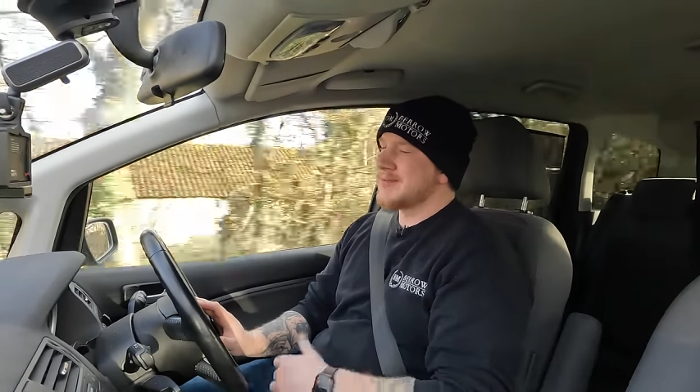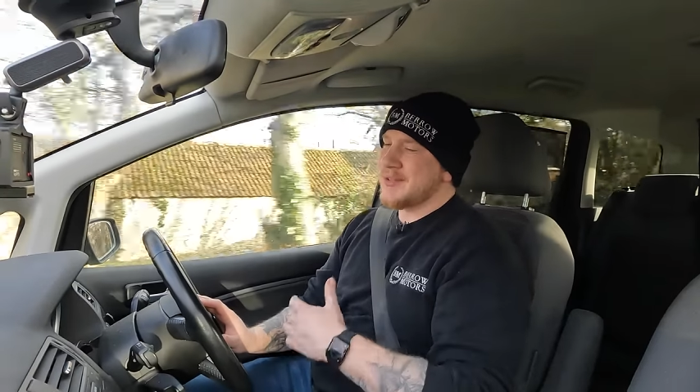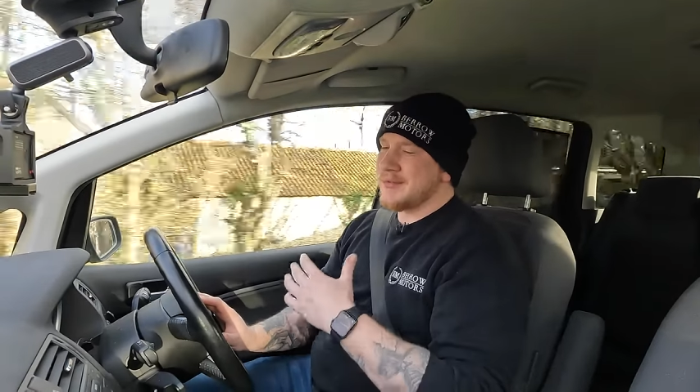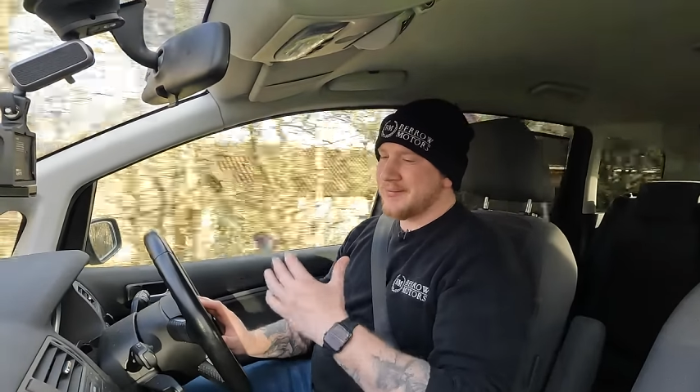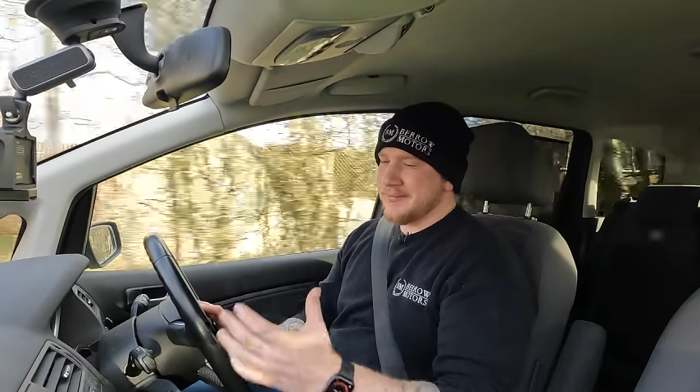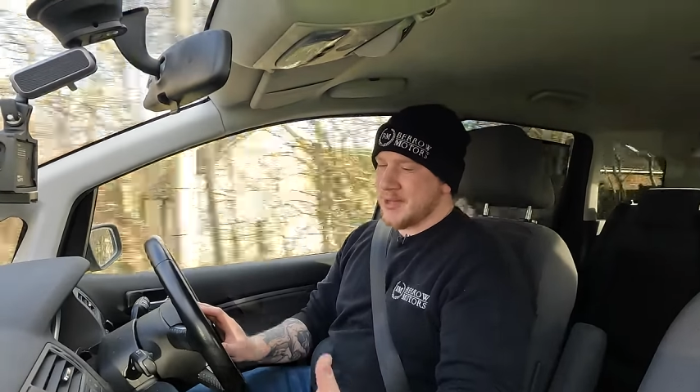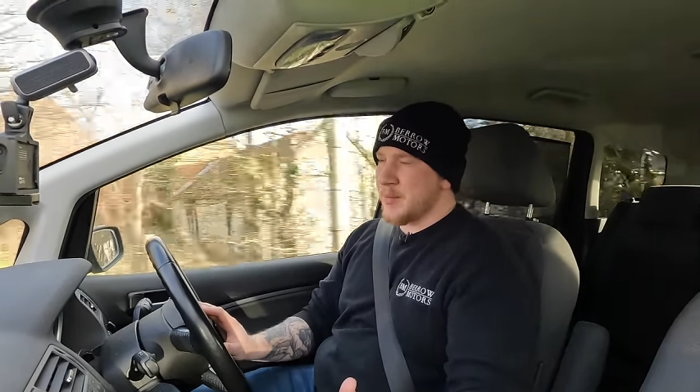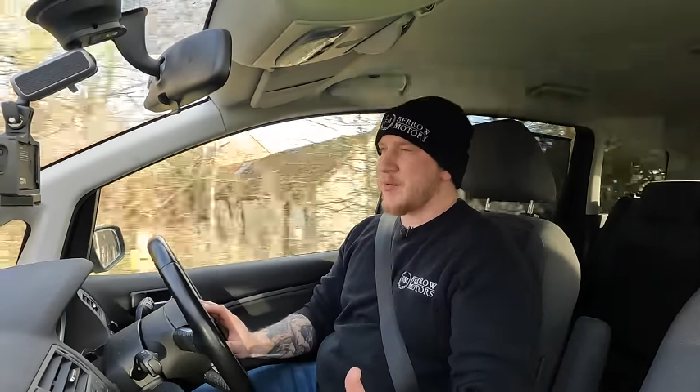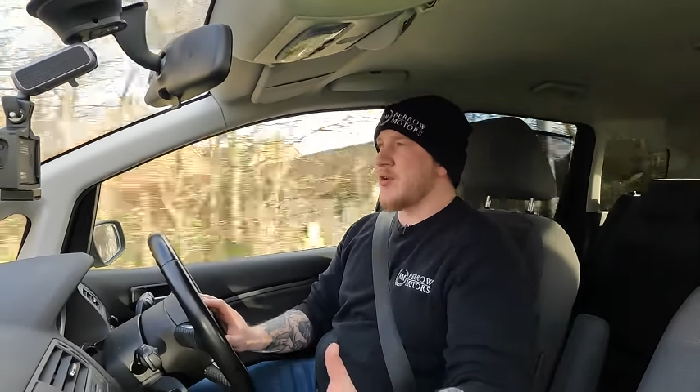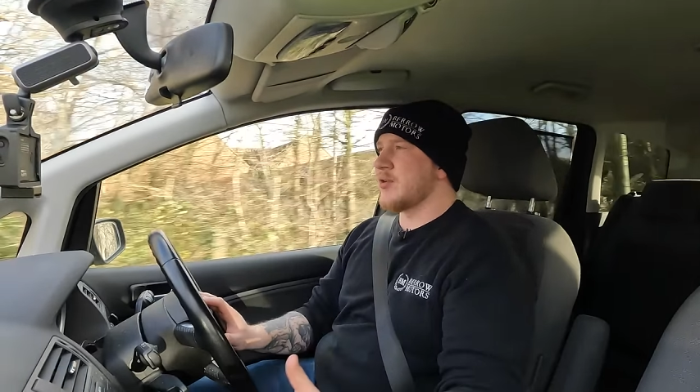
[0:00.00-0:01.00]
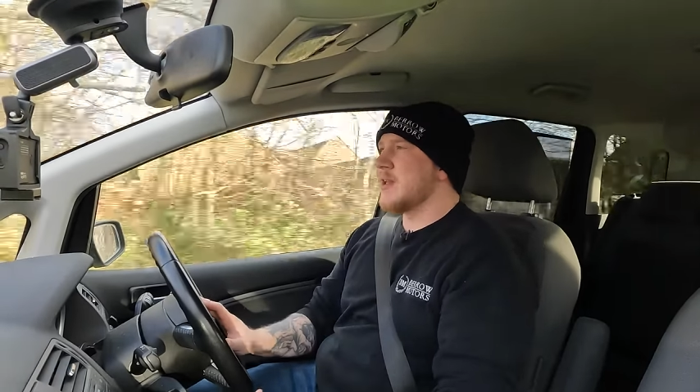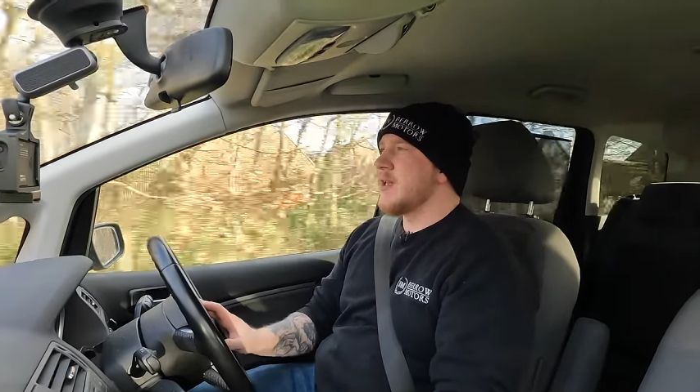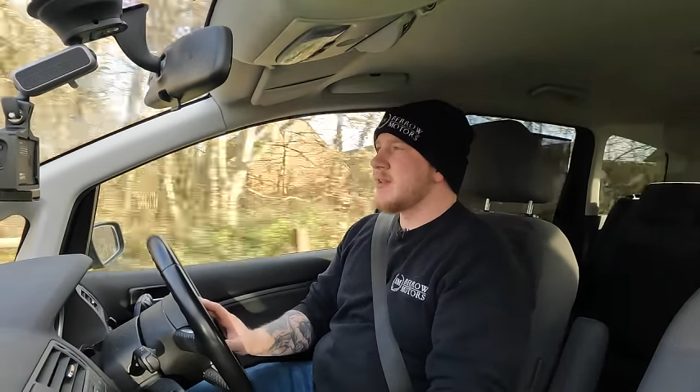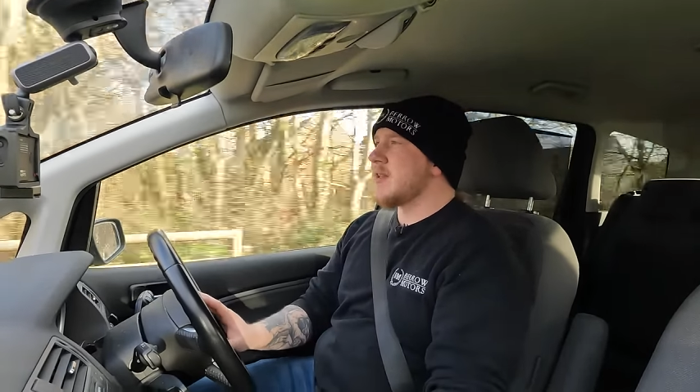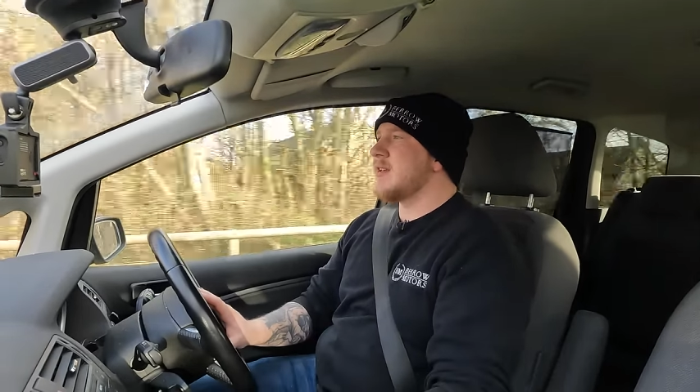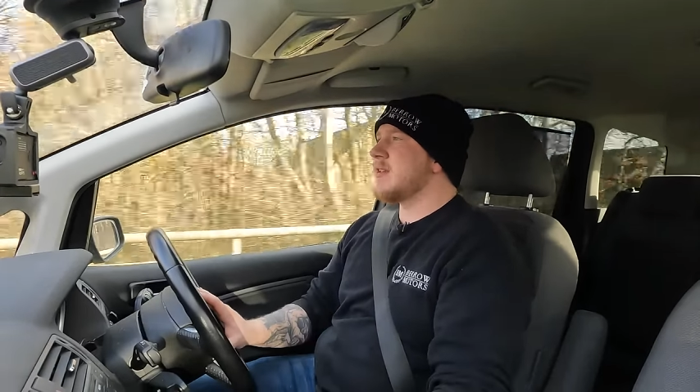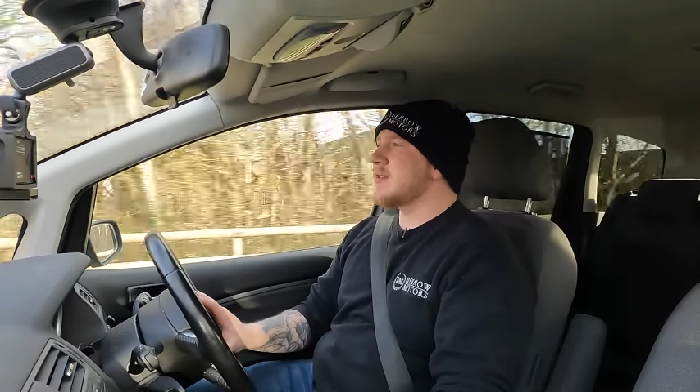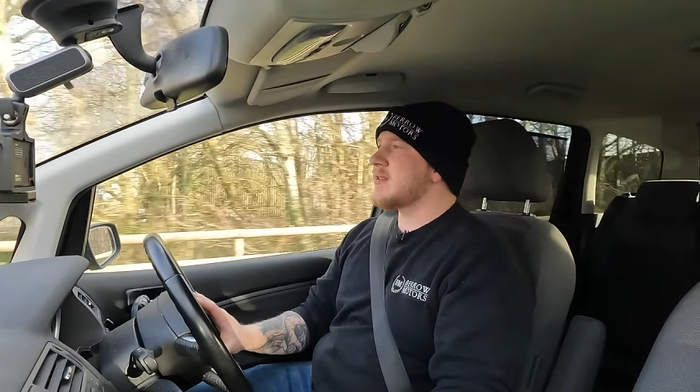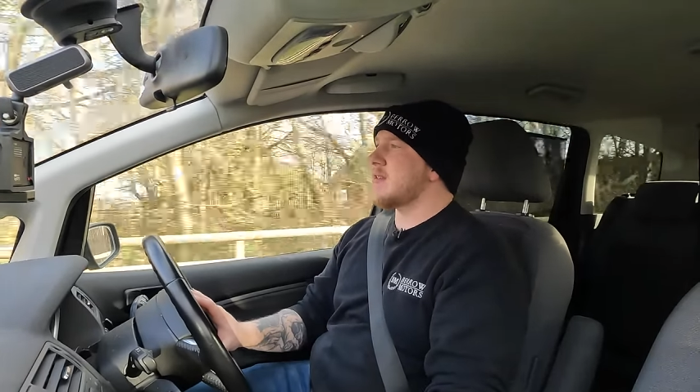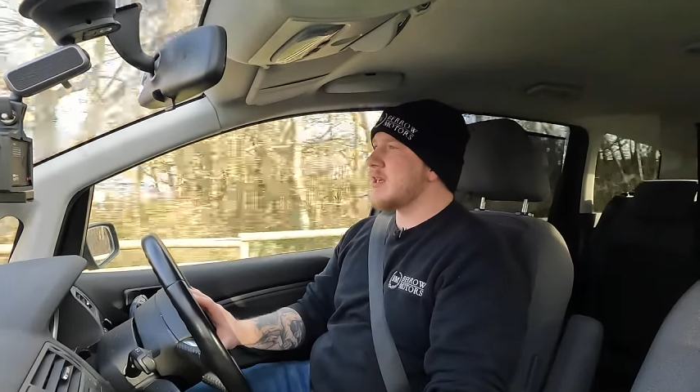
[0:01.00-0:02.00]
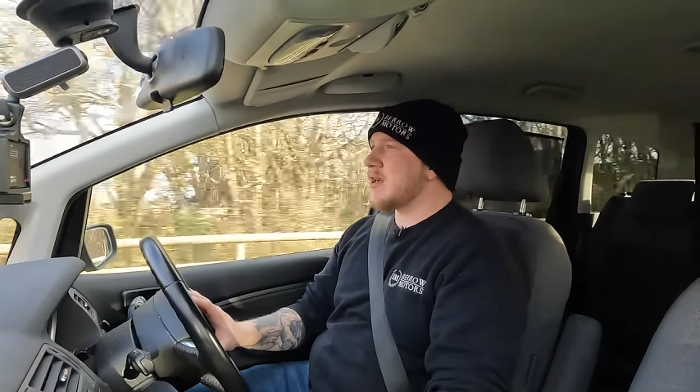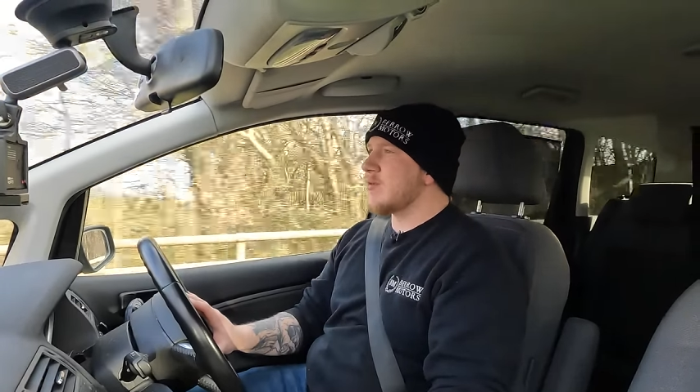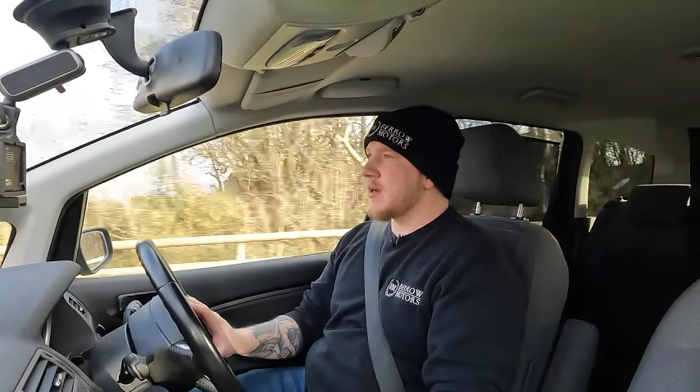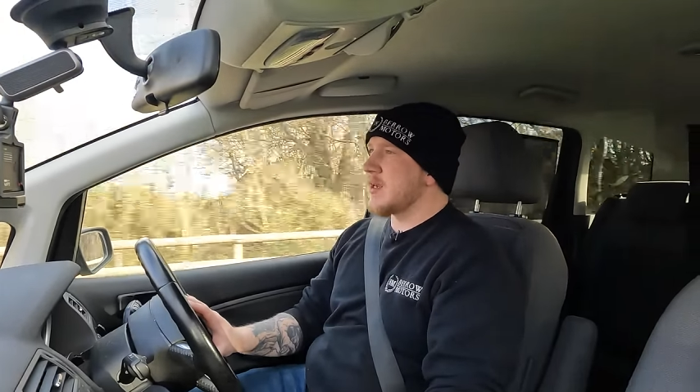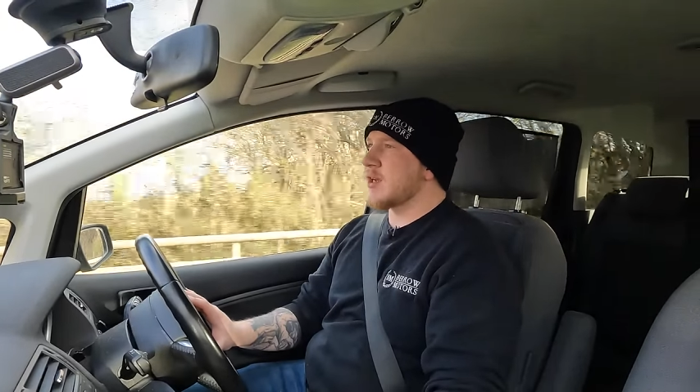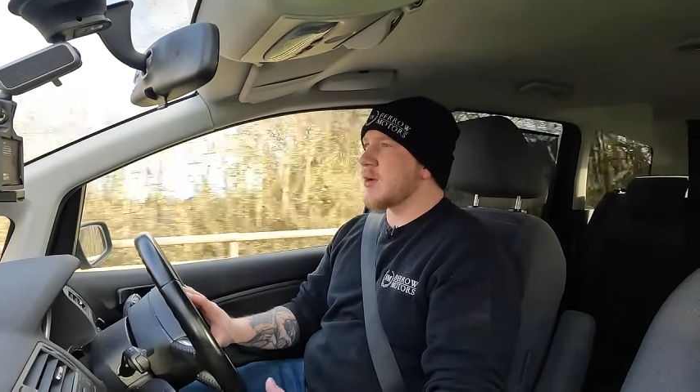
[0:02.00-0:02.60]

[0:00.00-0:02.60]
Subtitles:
don't get me wrong, the interior